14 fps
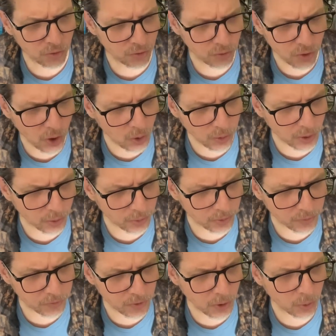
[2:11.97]
No,
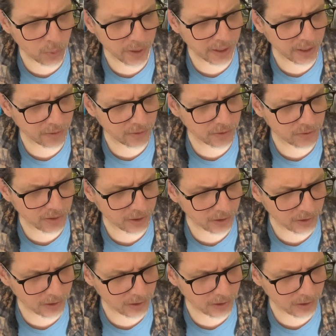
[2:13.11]
there's no way the Dalai